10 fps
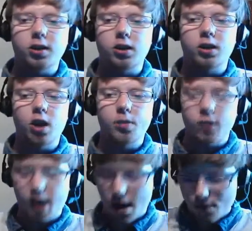to snowball the
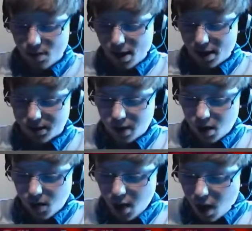game from there. So
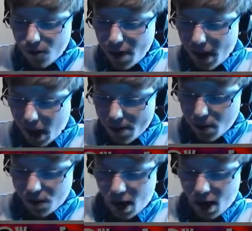I'm really happy with how I